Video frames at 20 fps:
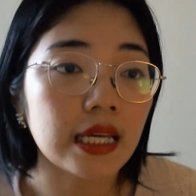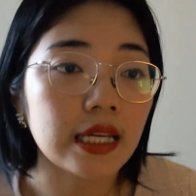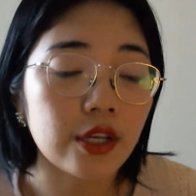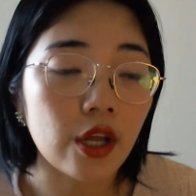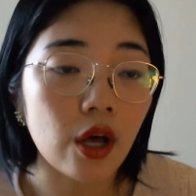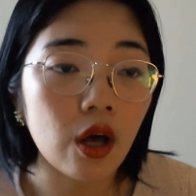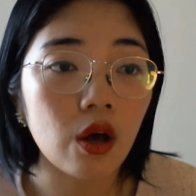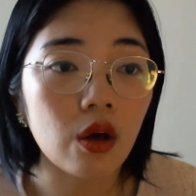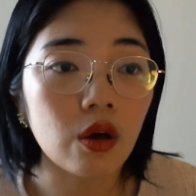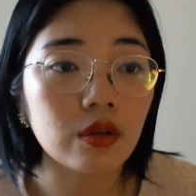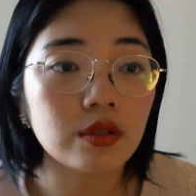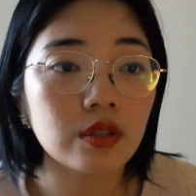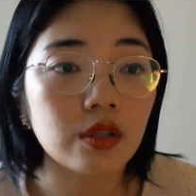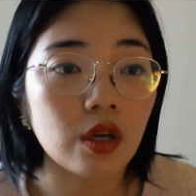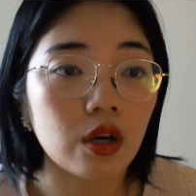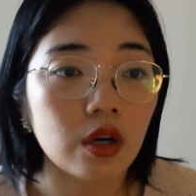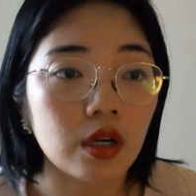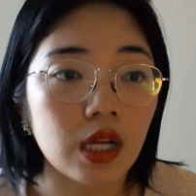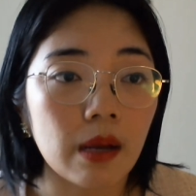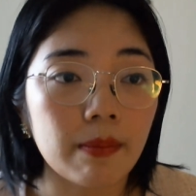known,
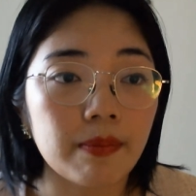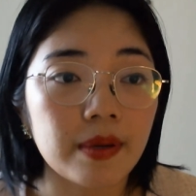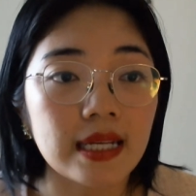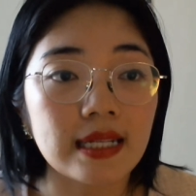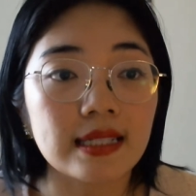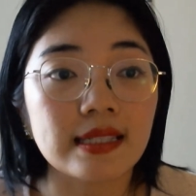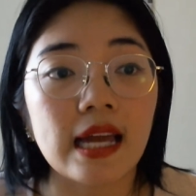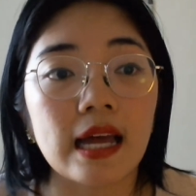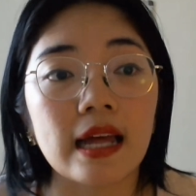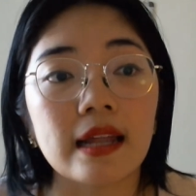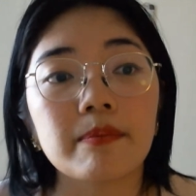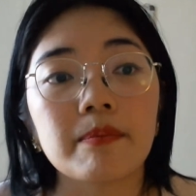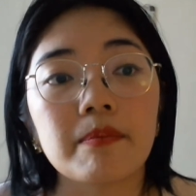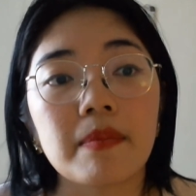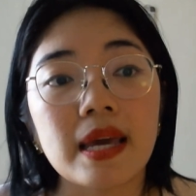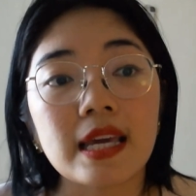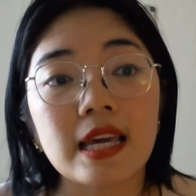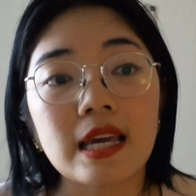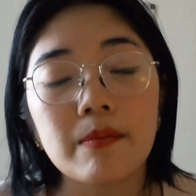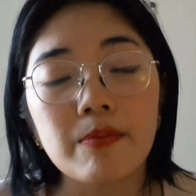are companies that
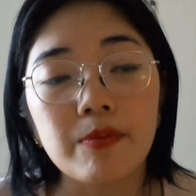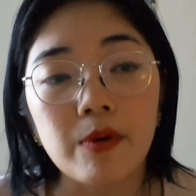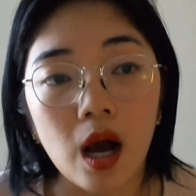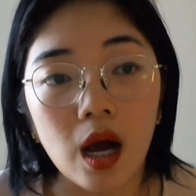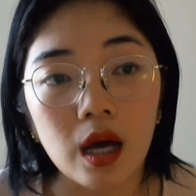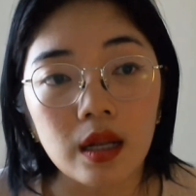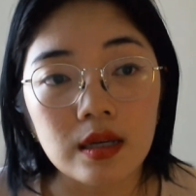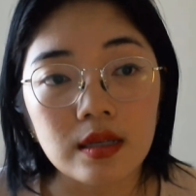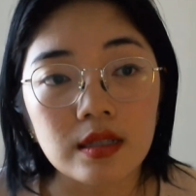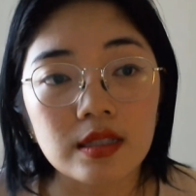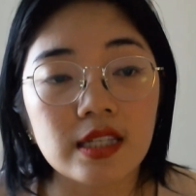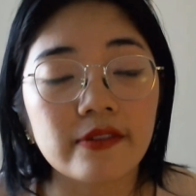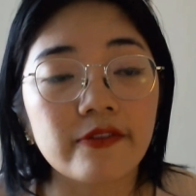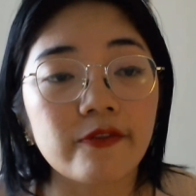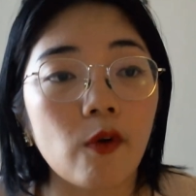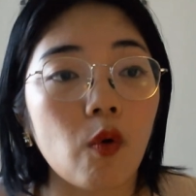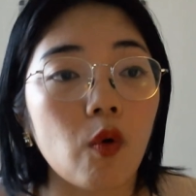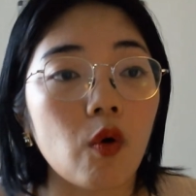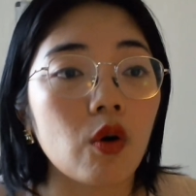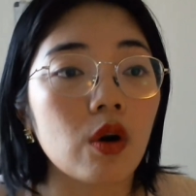making products
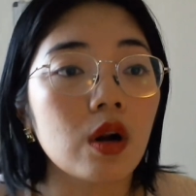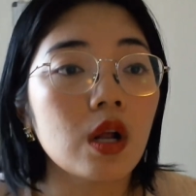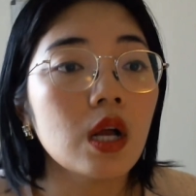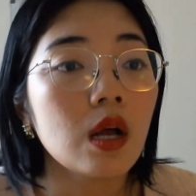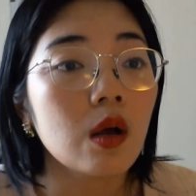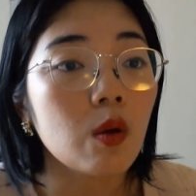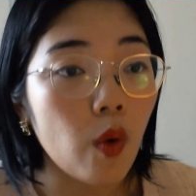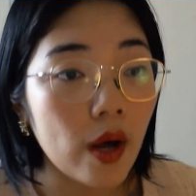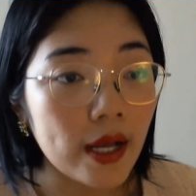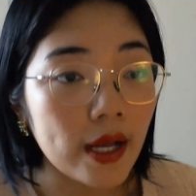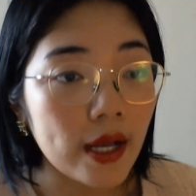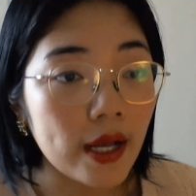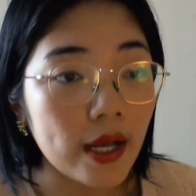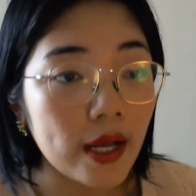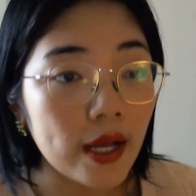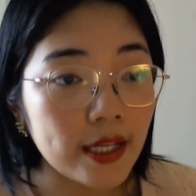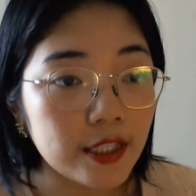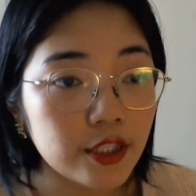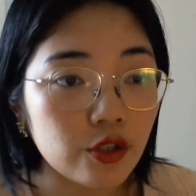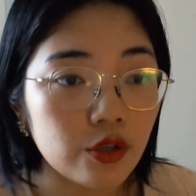for
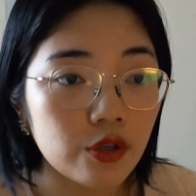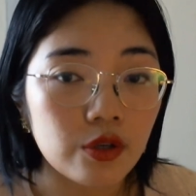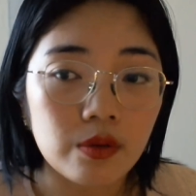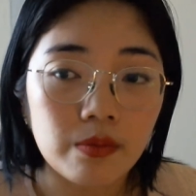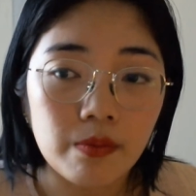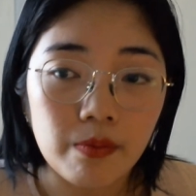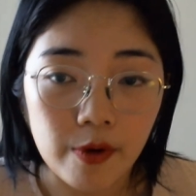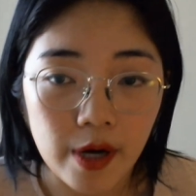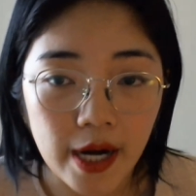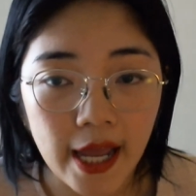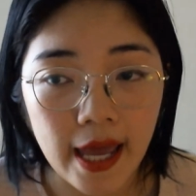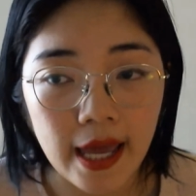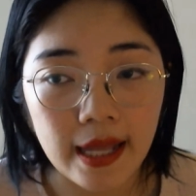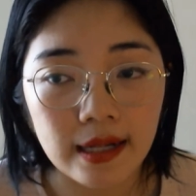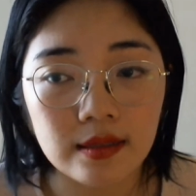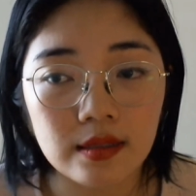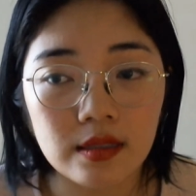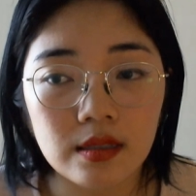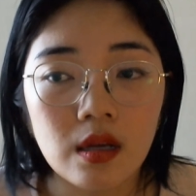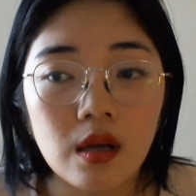Western
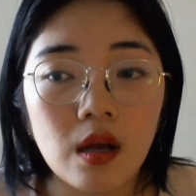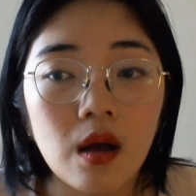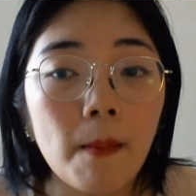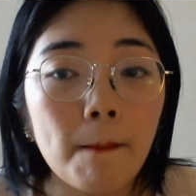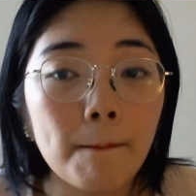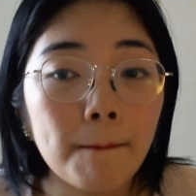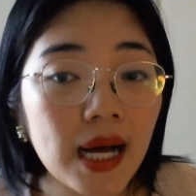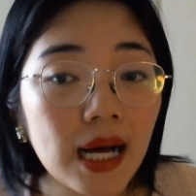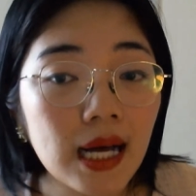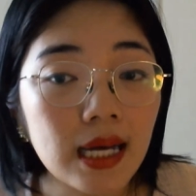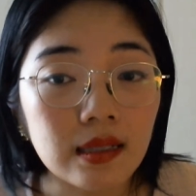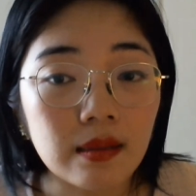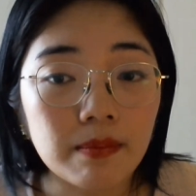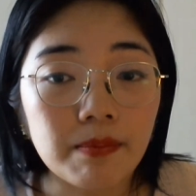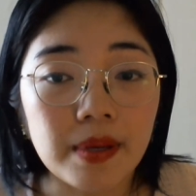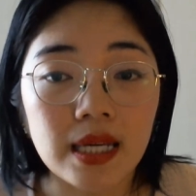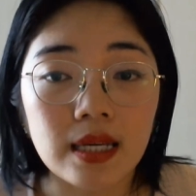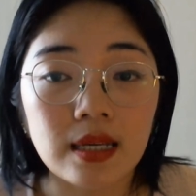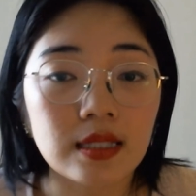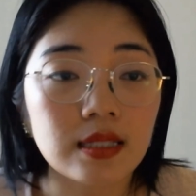brands. But
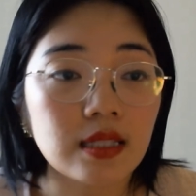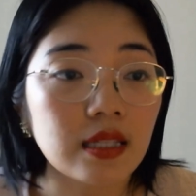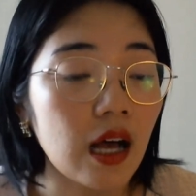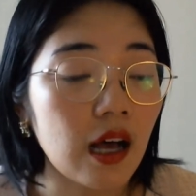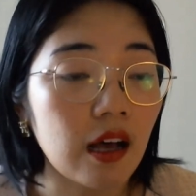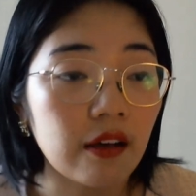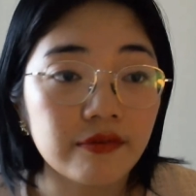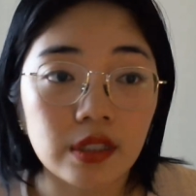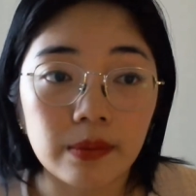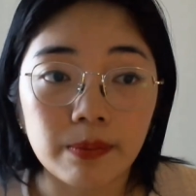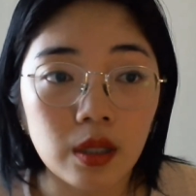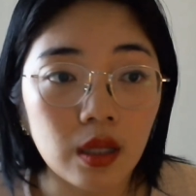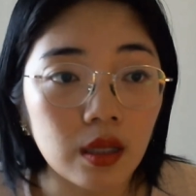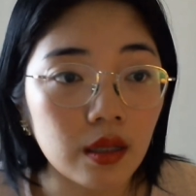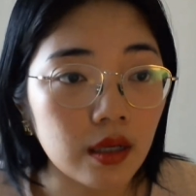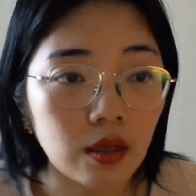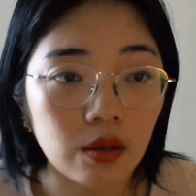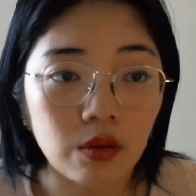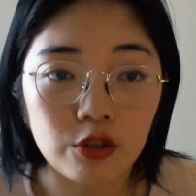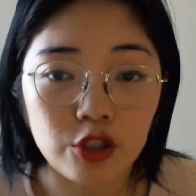because of the
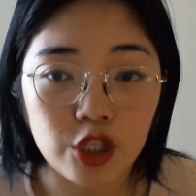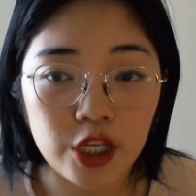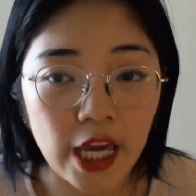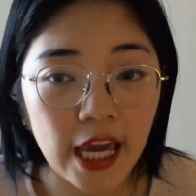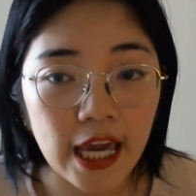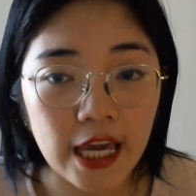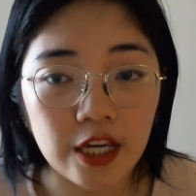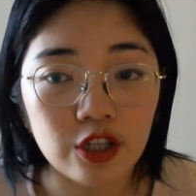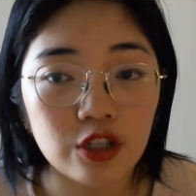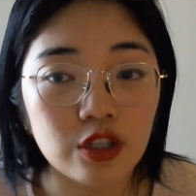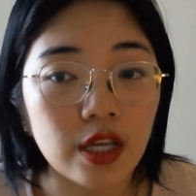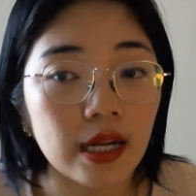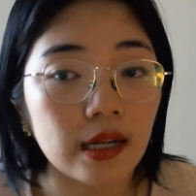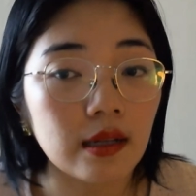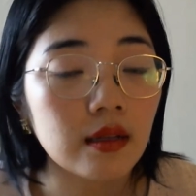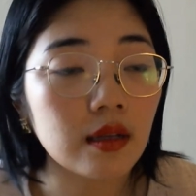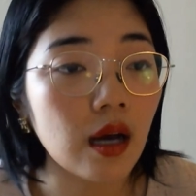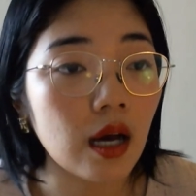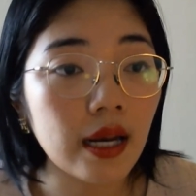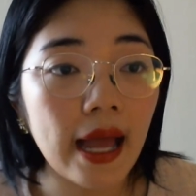political change that's
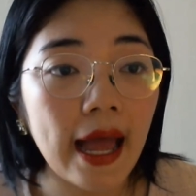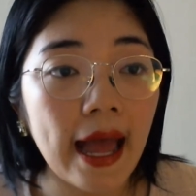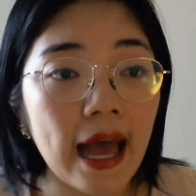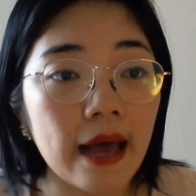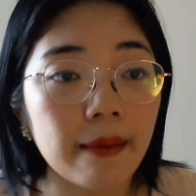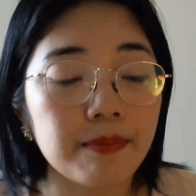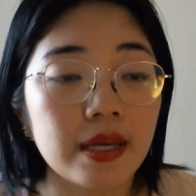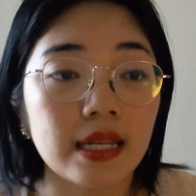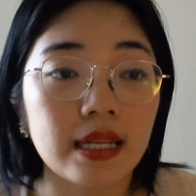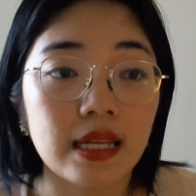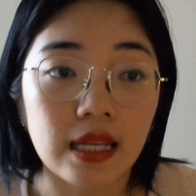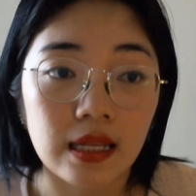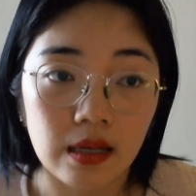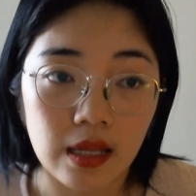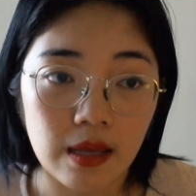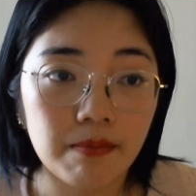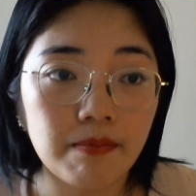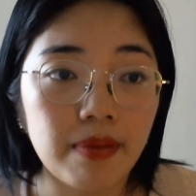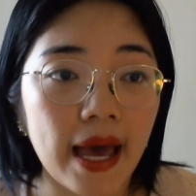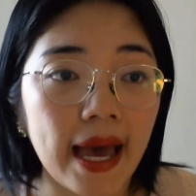gonna happen and
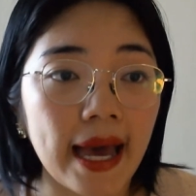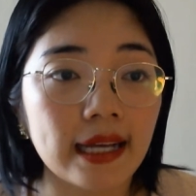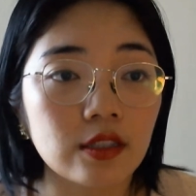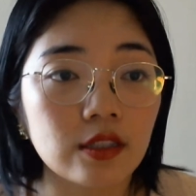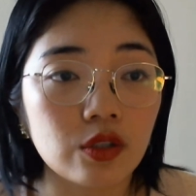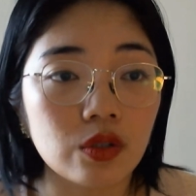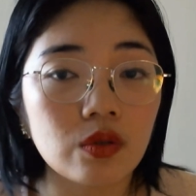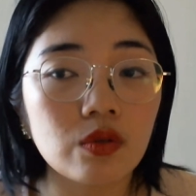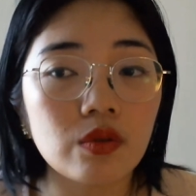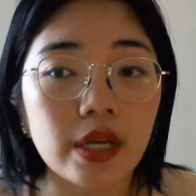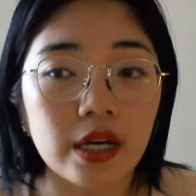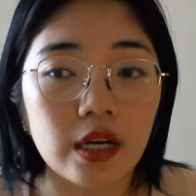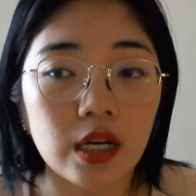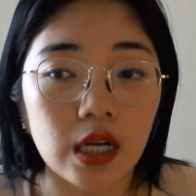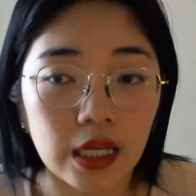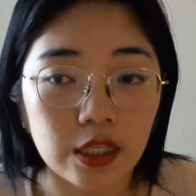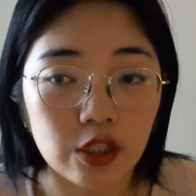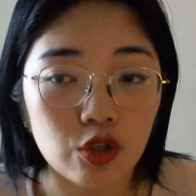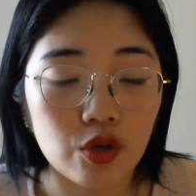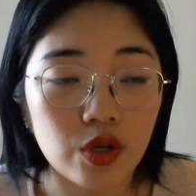impact to their
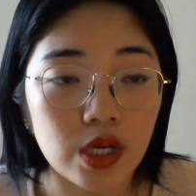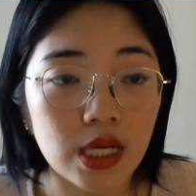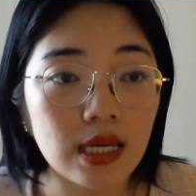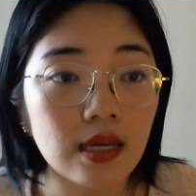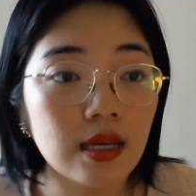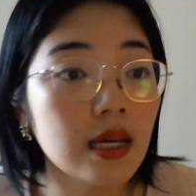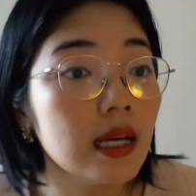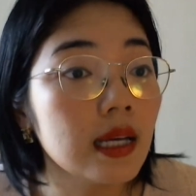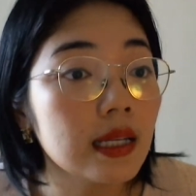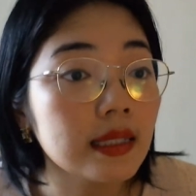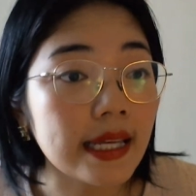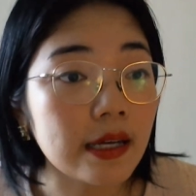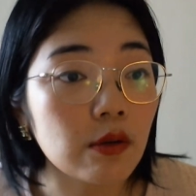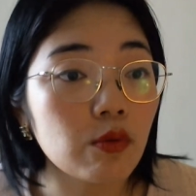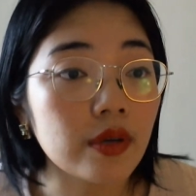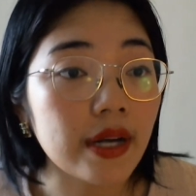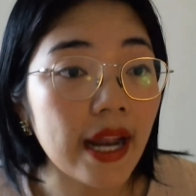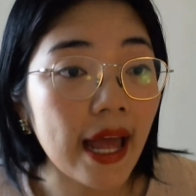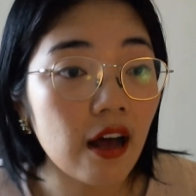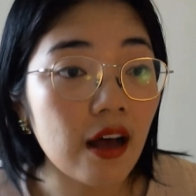country, they
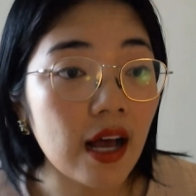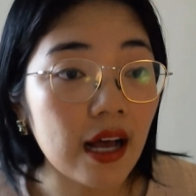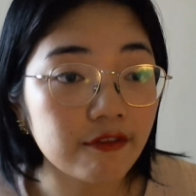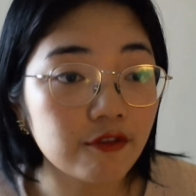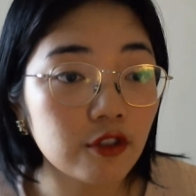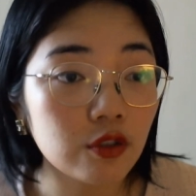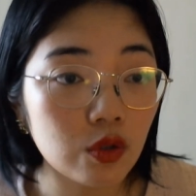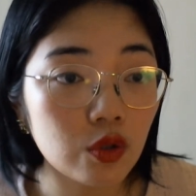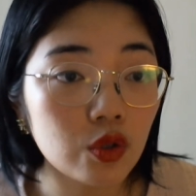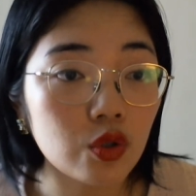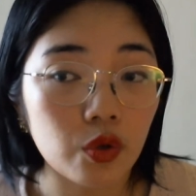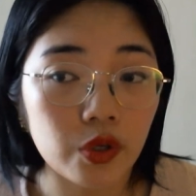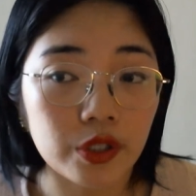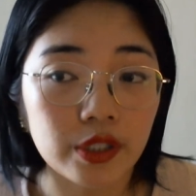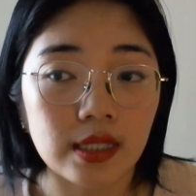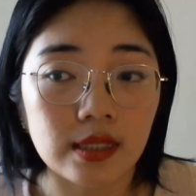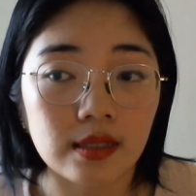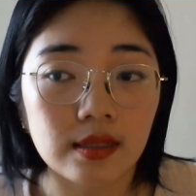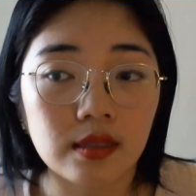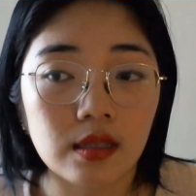will now have two
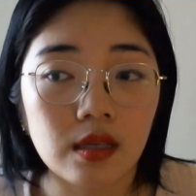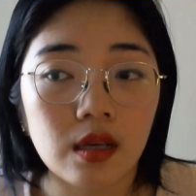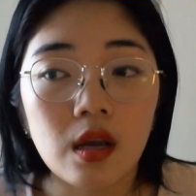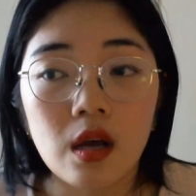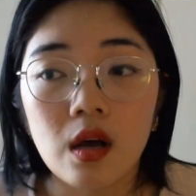choices.